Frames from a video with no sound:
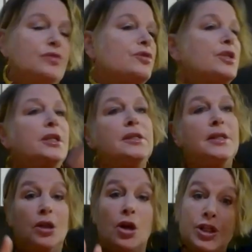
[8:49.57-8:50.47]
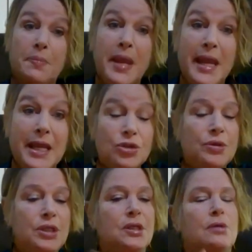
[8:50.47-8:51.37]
You've seen these in large pantries.